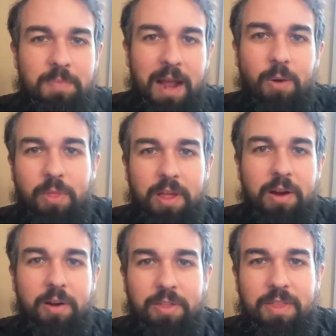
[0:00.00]
out
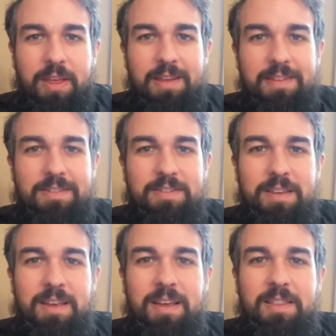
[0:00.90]
there things
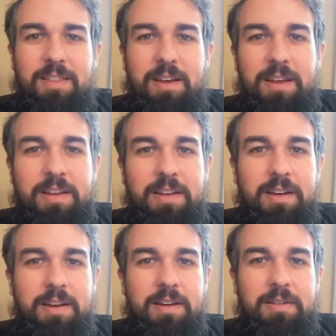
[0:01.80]
like
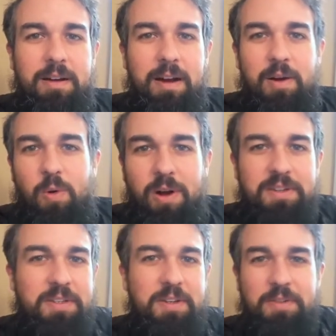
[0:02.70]

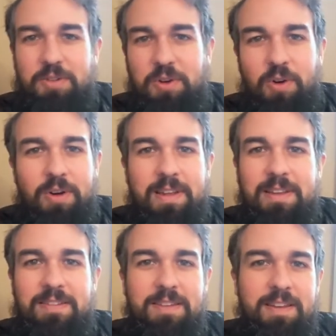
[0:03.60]
ayahuasca
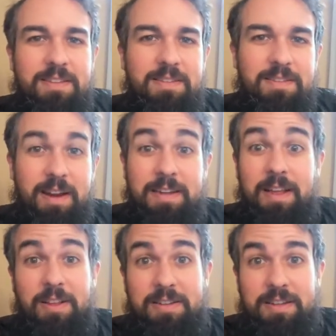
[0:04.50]
journeys and
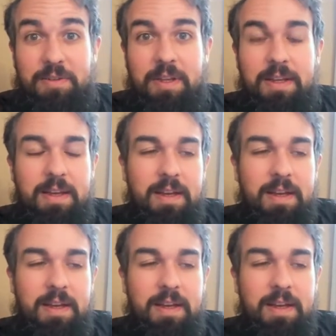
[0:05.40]
psychedelics even.